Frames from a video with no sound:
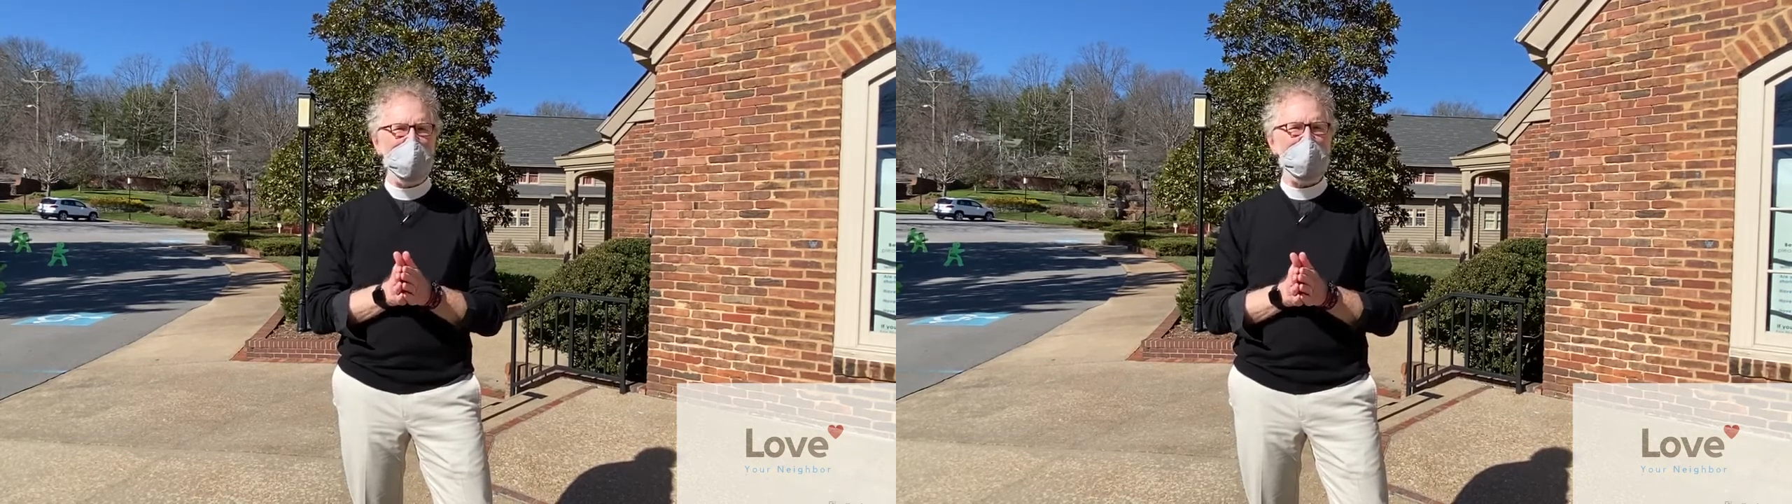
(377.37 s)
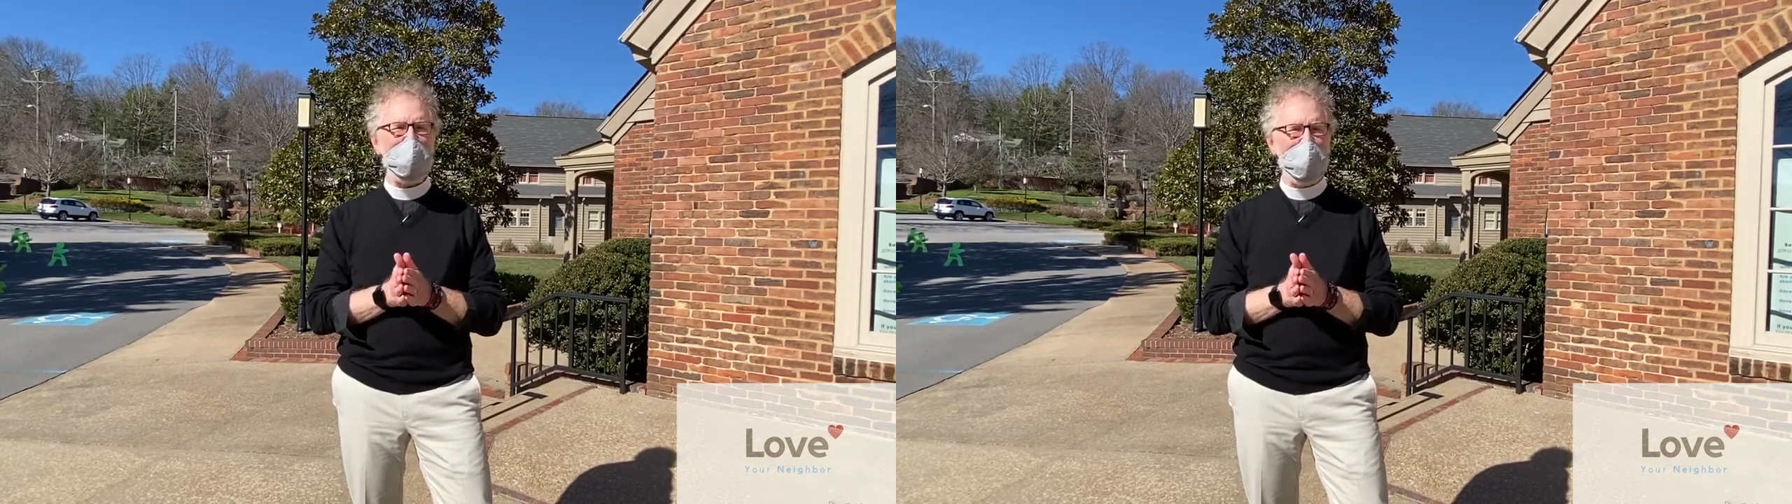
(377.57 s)

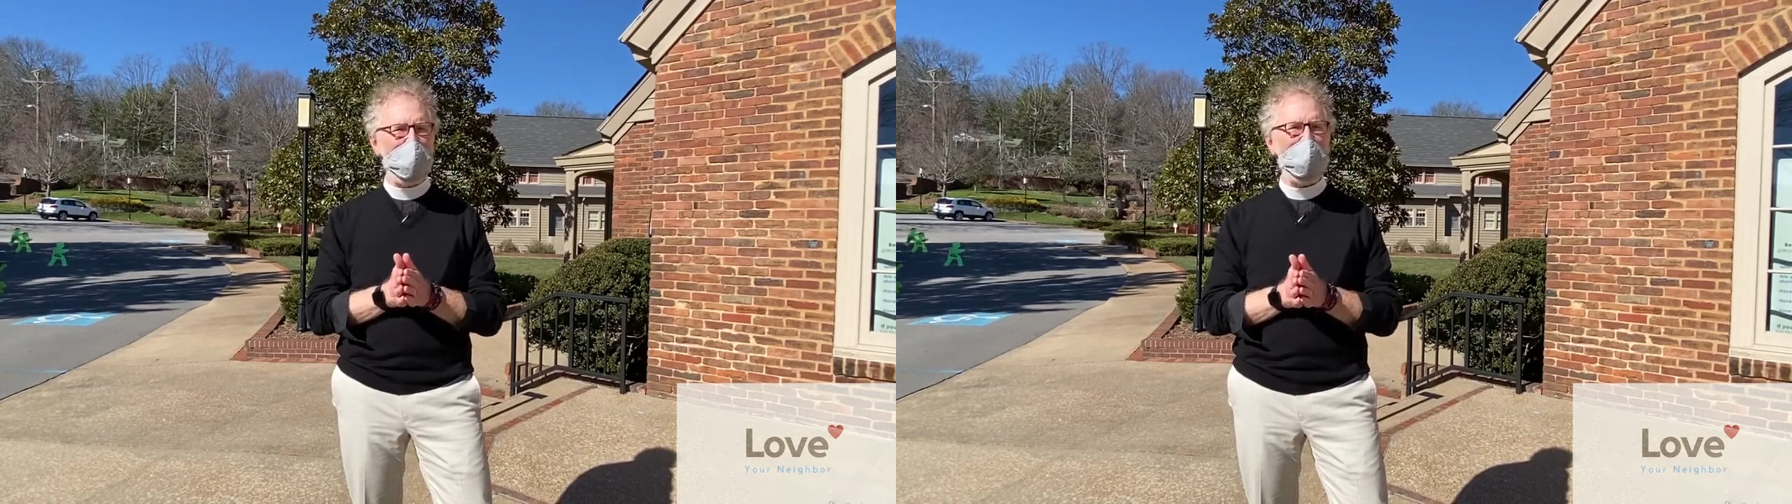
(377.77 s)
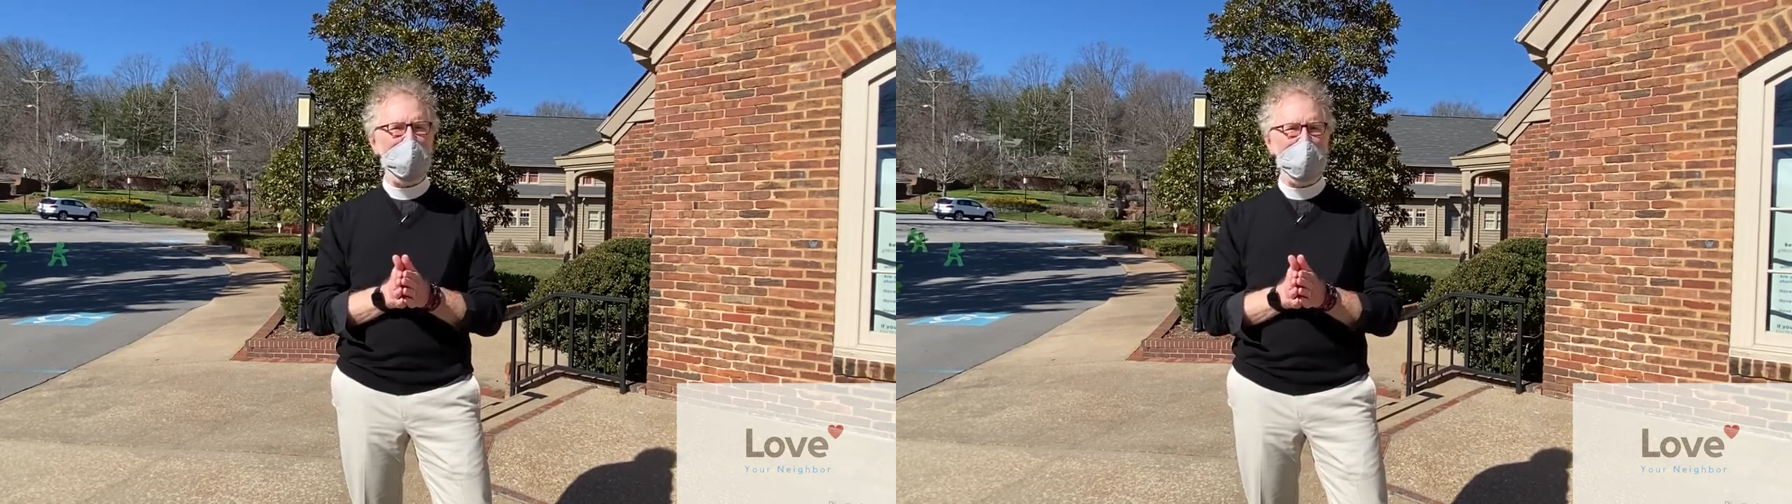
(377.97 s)
more and more
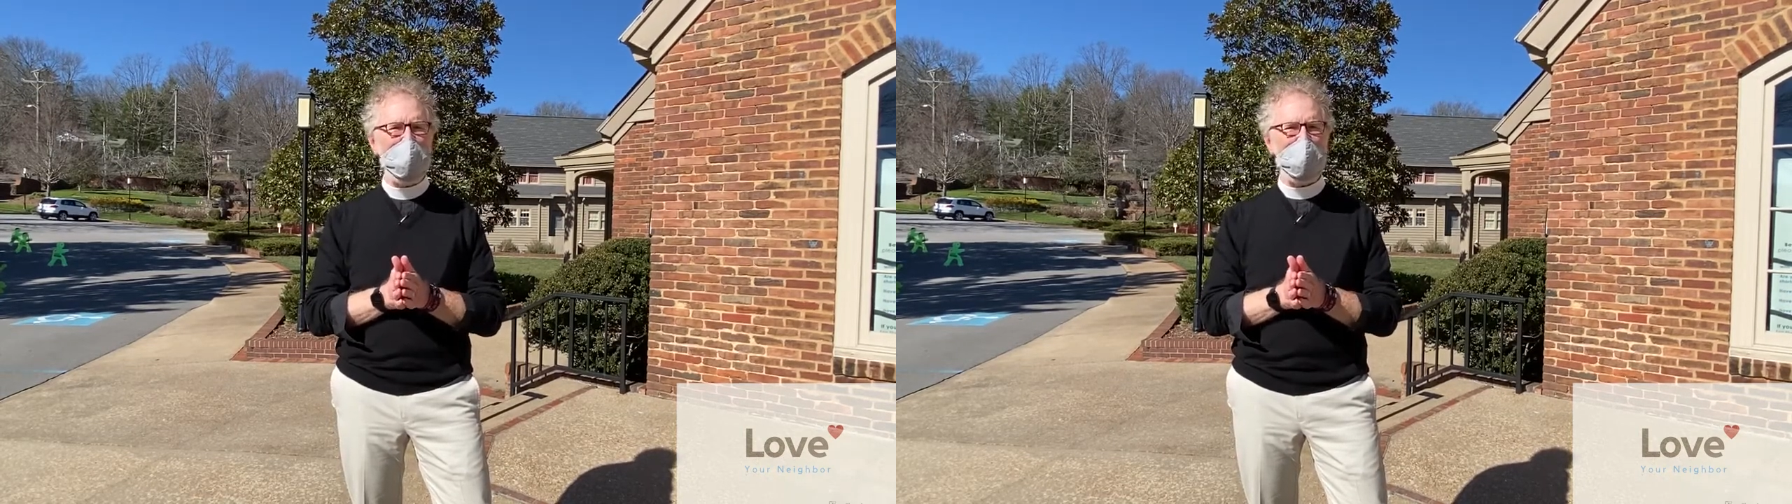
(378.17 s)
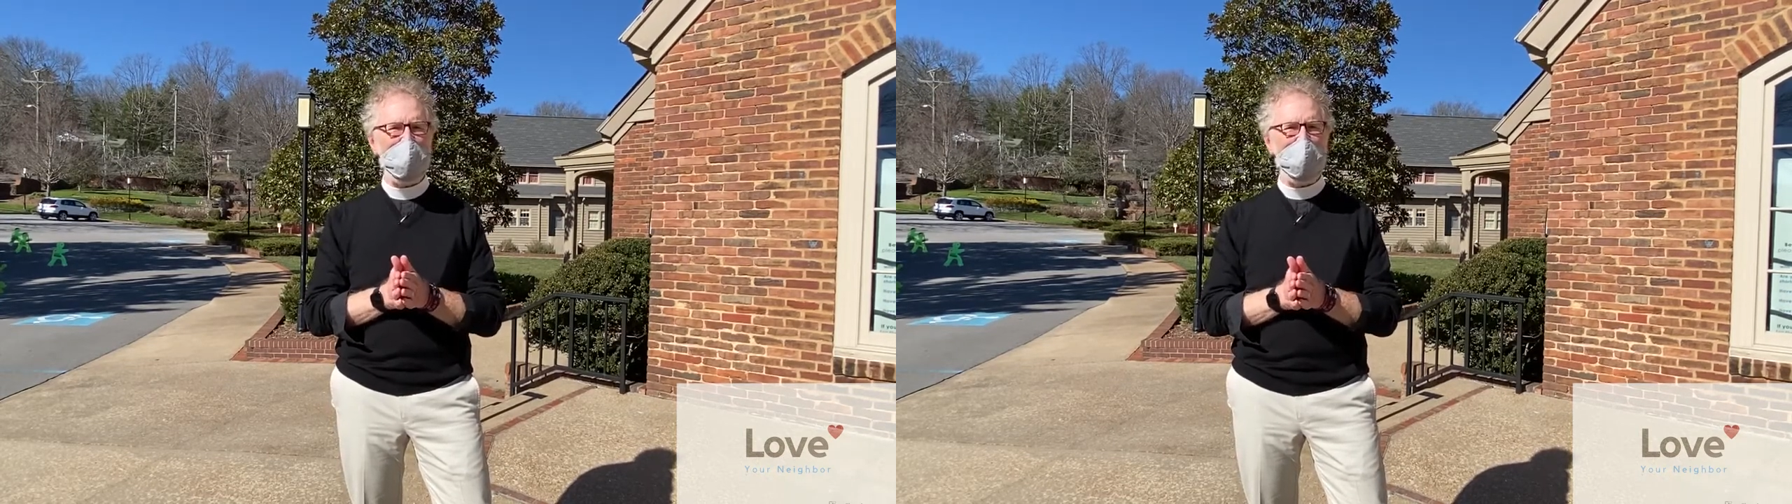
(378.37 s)
people are coming.